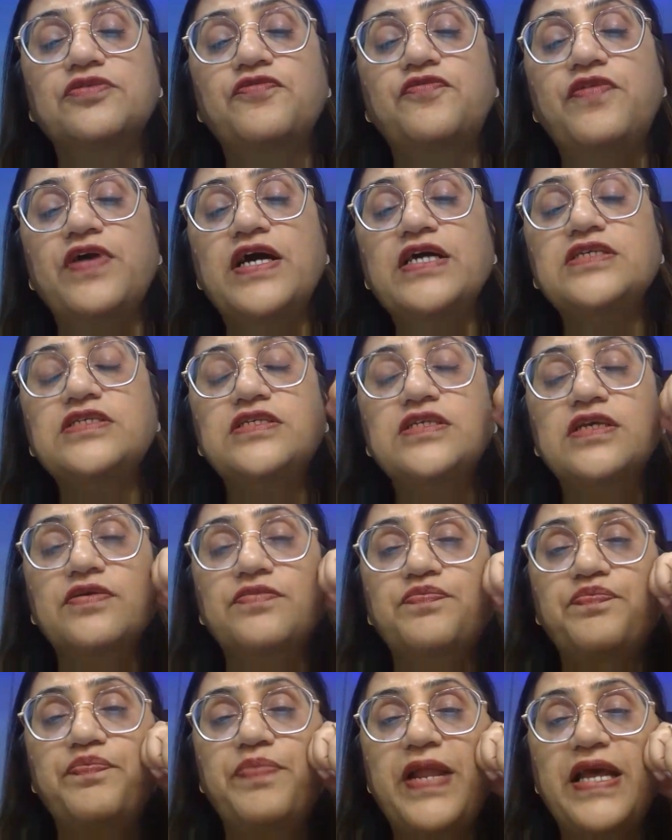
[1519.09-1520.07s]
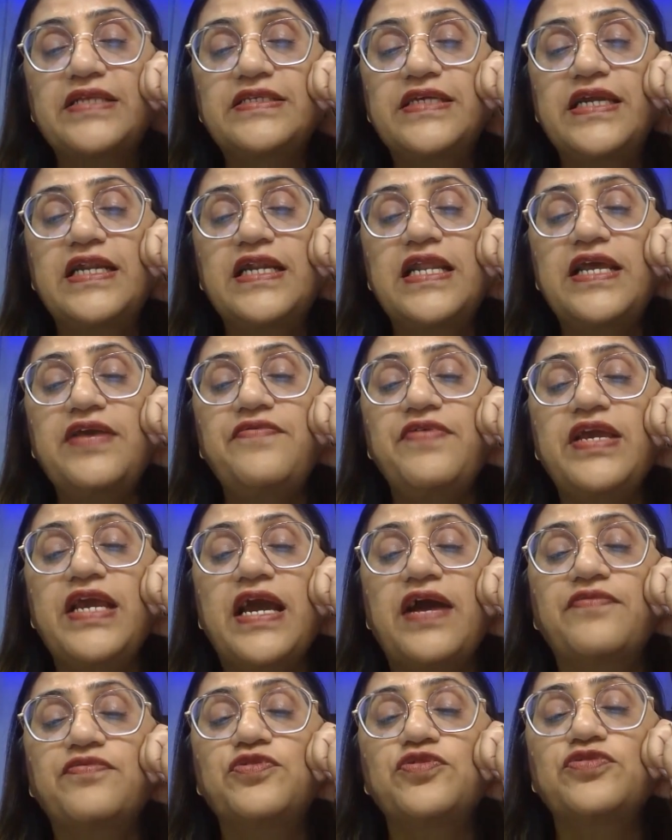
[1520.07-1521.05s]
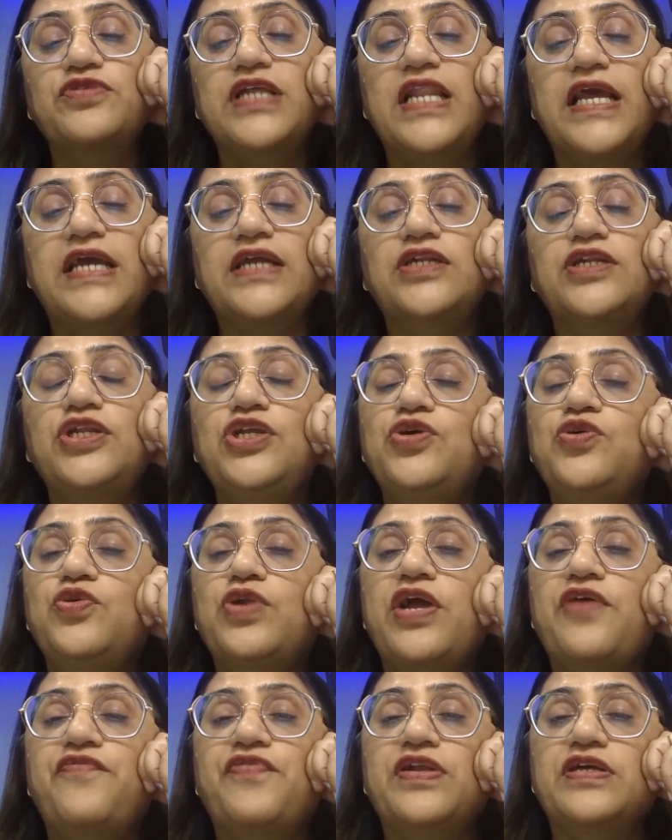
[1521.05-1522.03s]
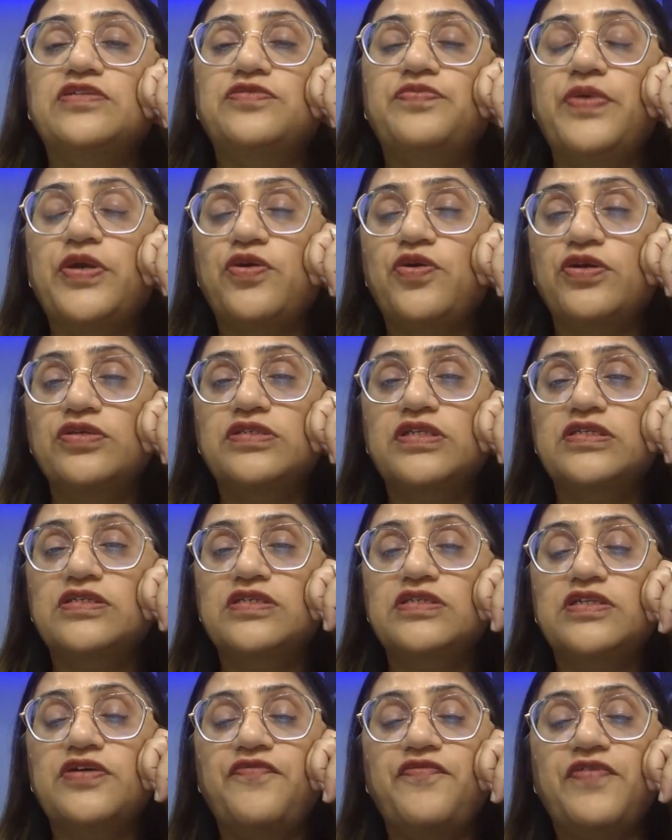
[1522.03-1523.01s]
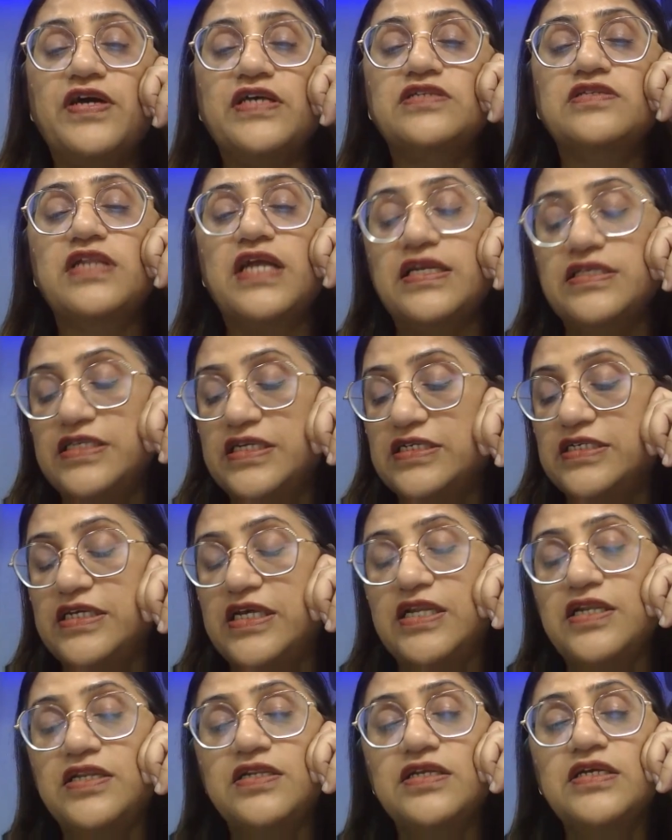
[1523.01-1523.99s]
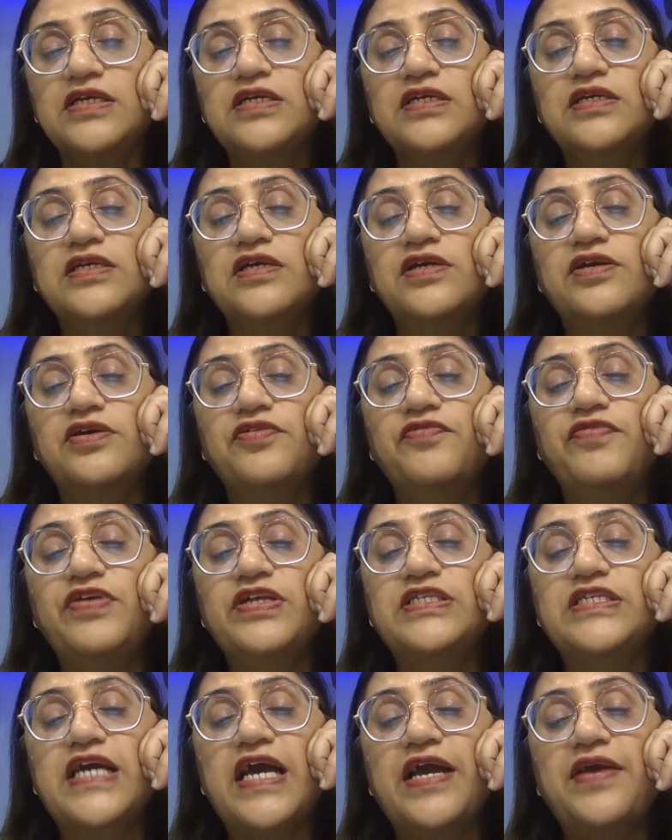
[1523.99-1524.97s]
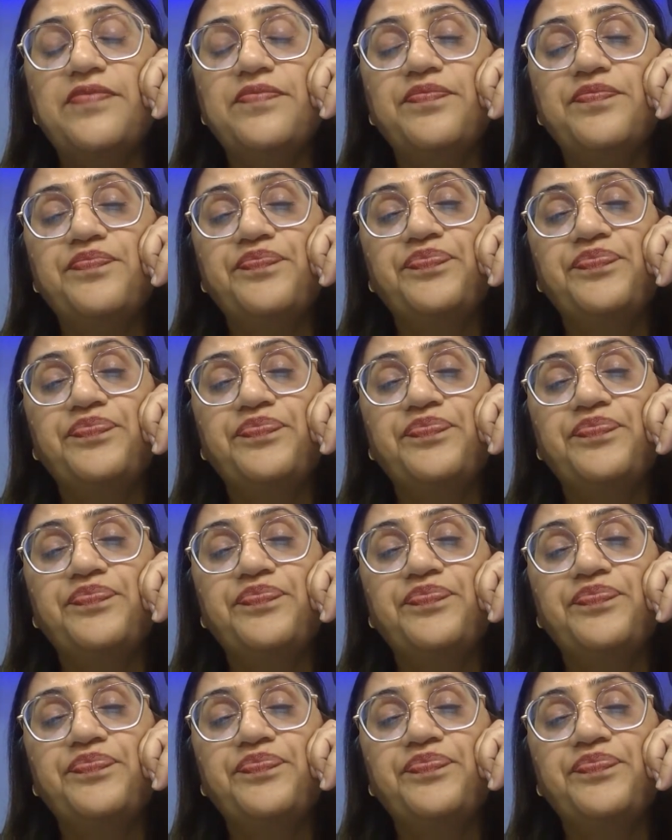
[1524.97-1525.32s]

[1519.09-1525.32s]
First, presently, we have to select new reference because this is the first transaction which I am